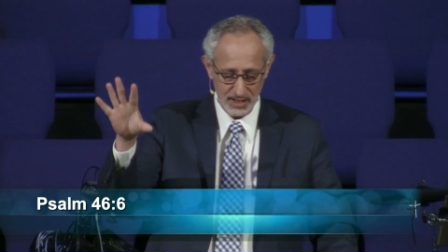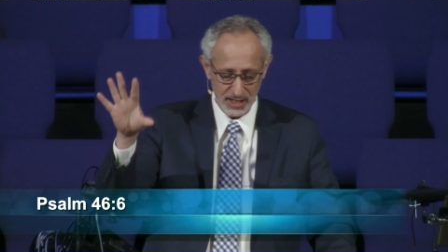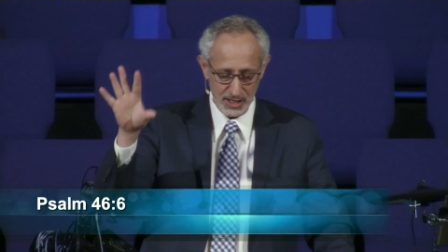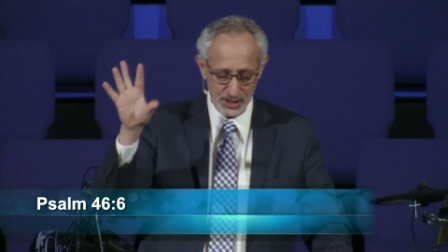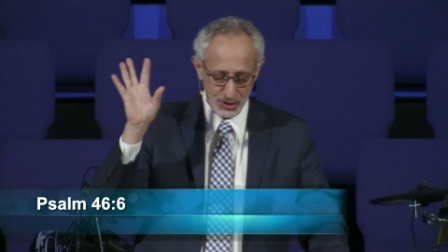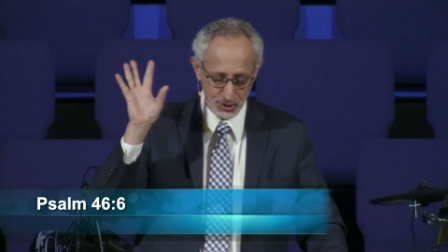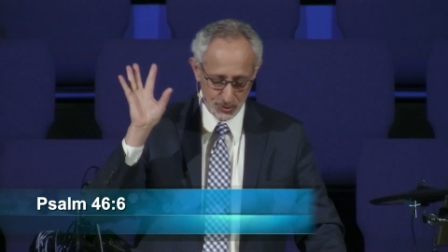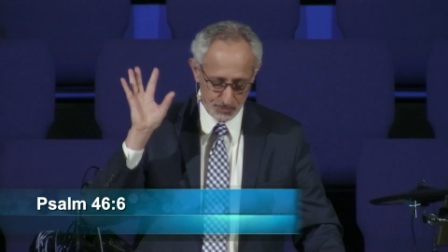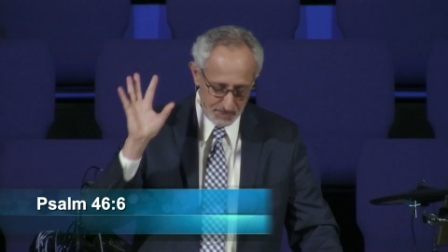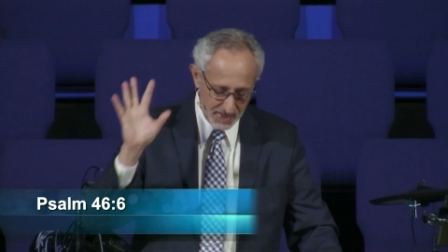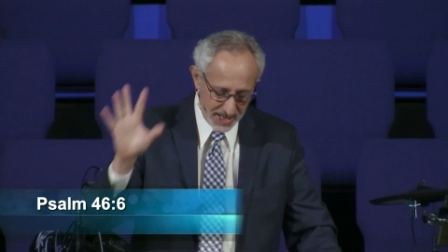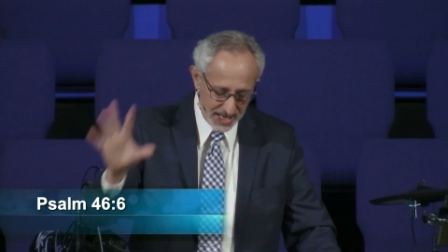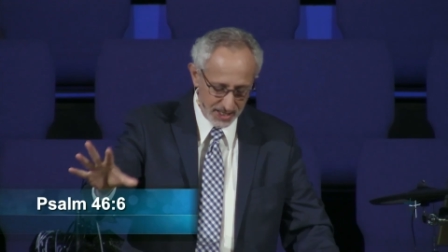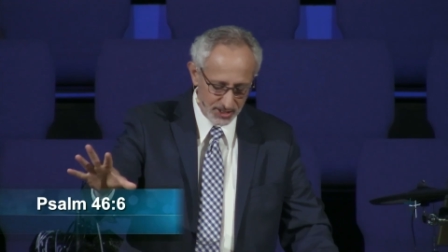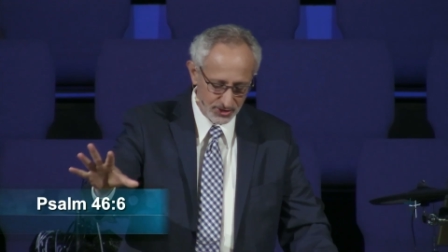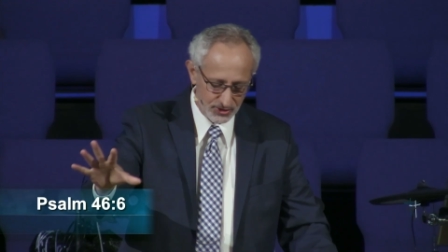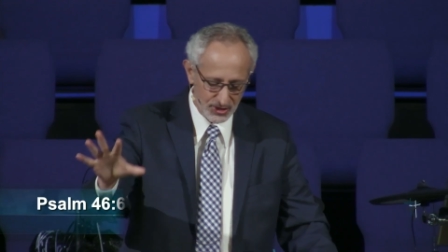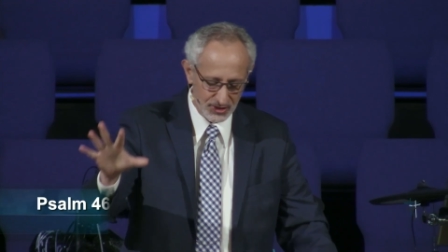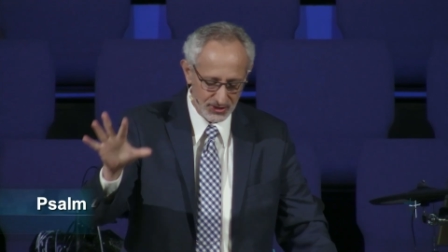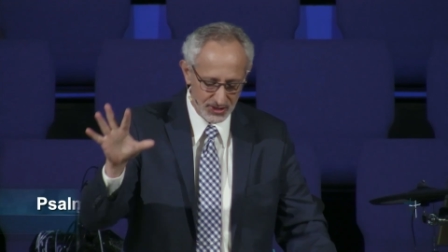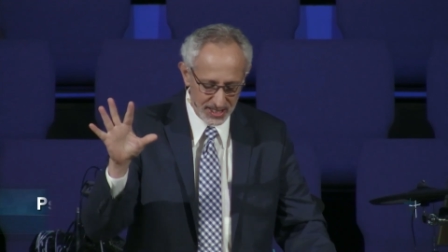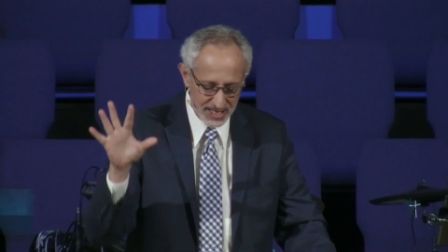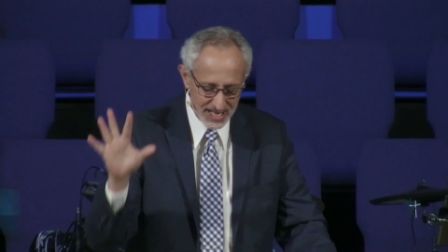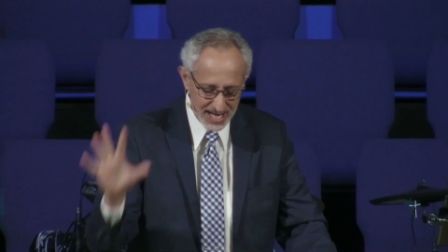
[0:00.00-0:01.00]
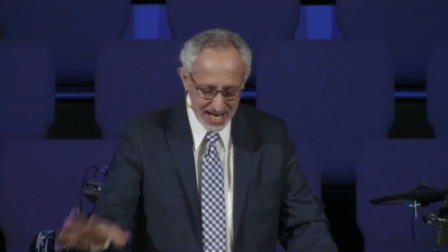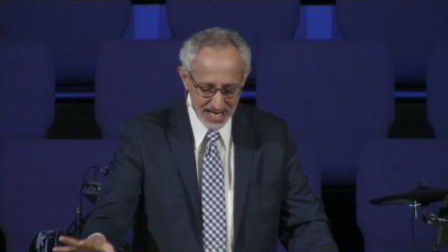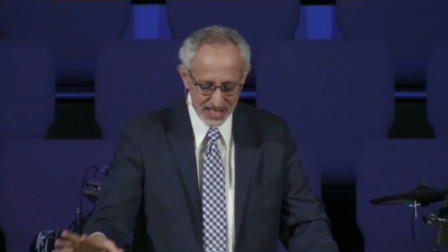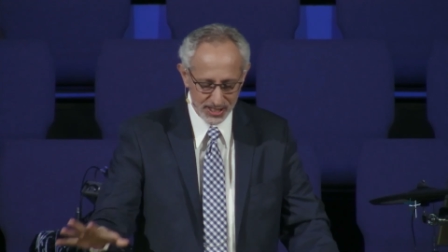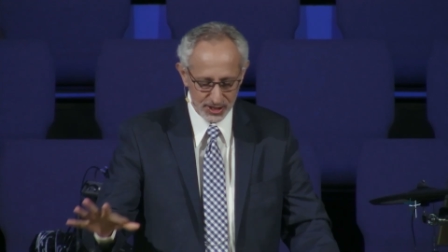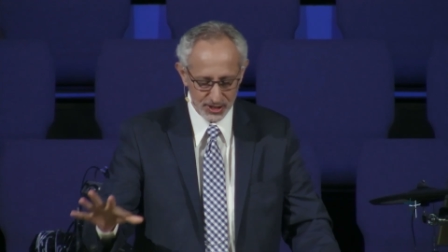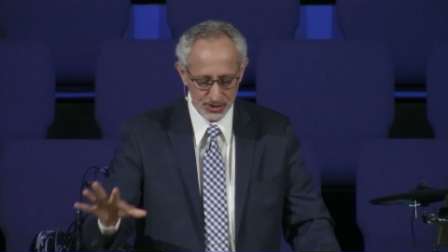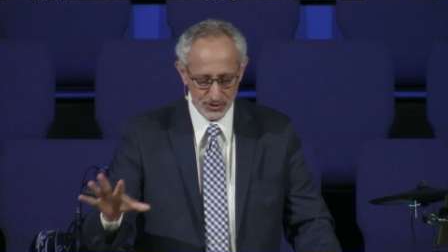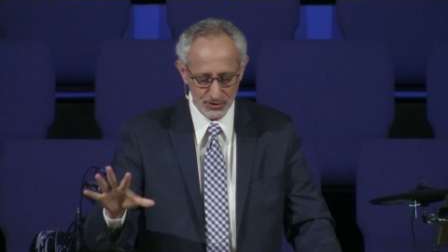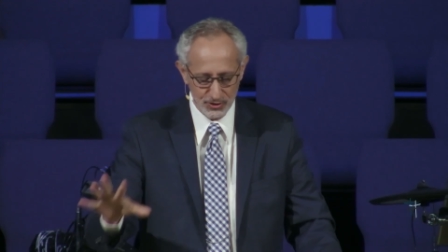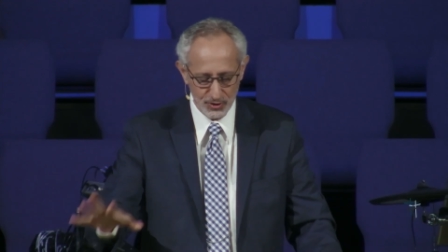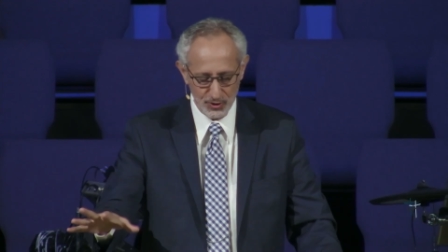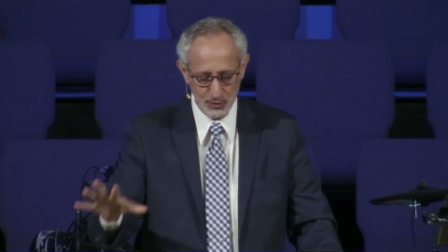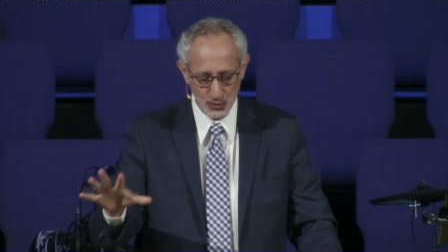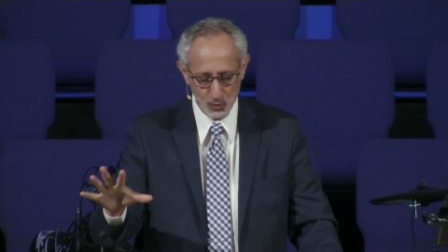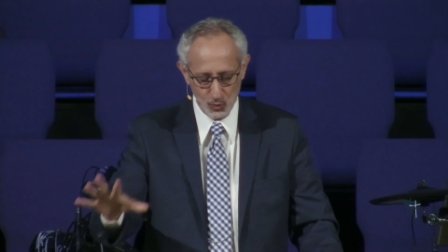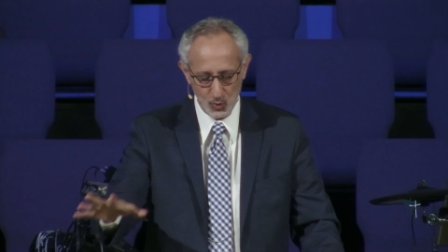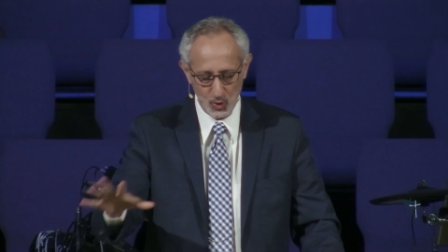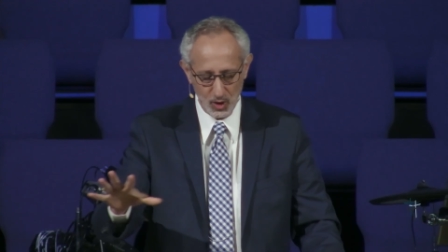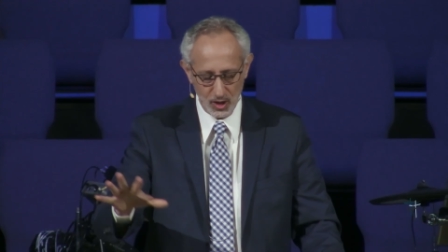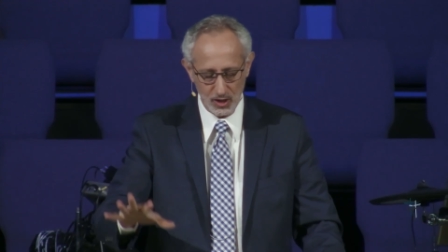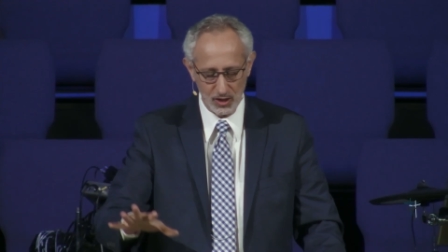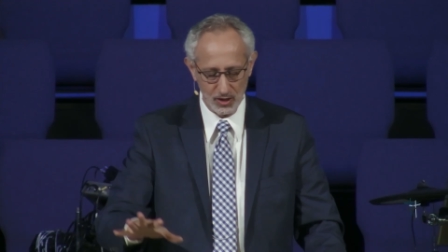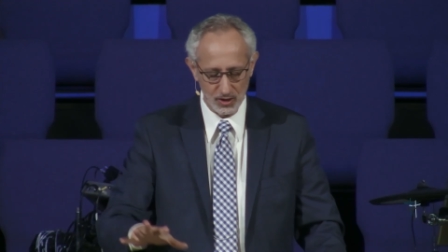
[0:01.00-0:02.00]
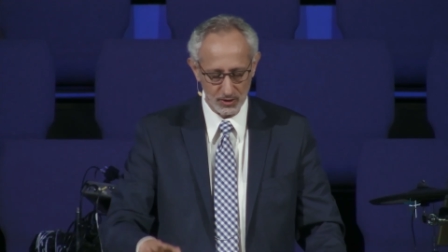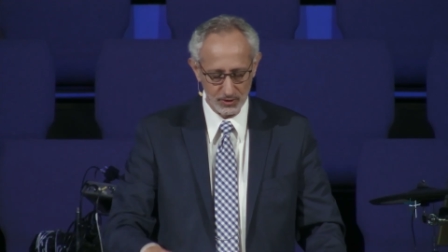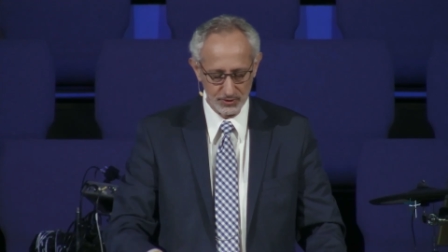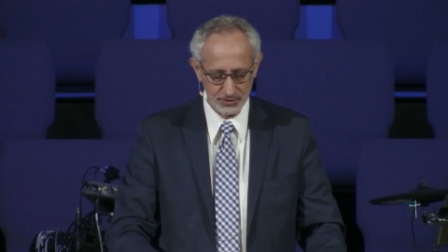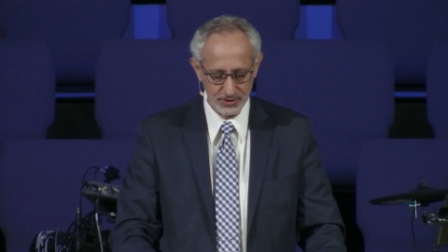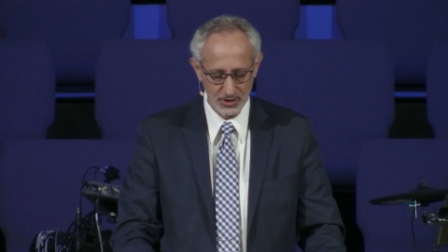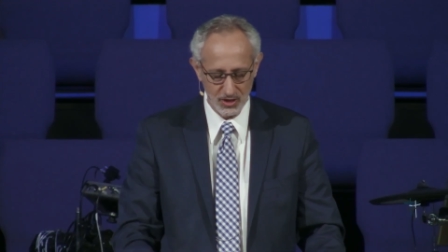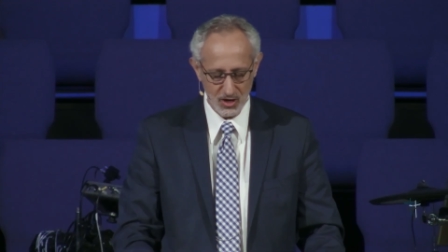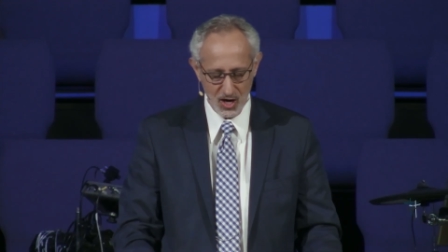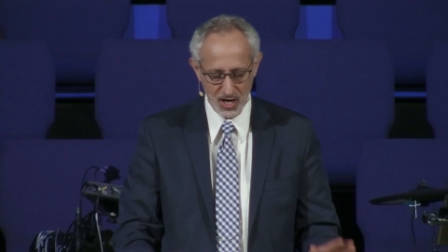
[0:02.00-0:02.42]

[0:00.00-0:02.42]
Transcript: He speaks, and the nations of the world